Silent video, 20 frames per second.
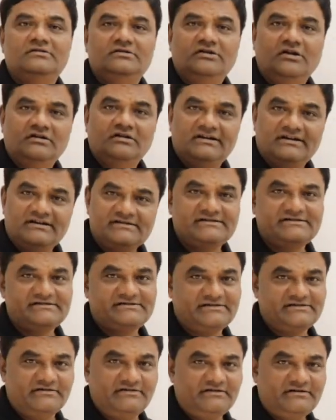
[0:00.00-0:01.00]
Now let us
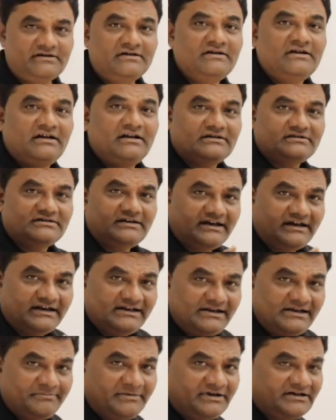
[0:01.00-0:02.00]
insert. The
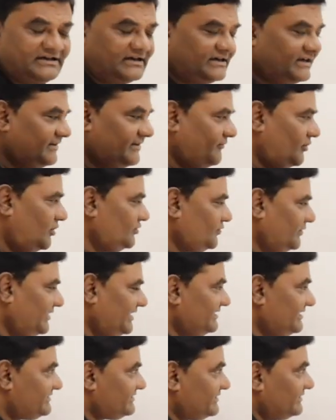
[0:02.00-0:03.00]
element that I want to
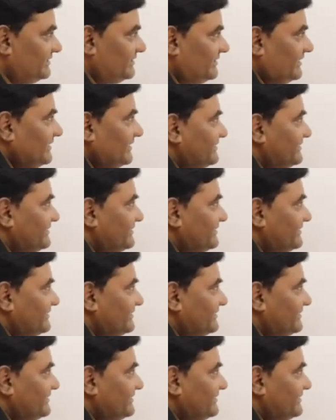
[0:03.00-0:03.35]
insert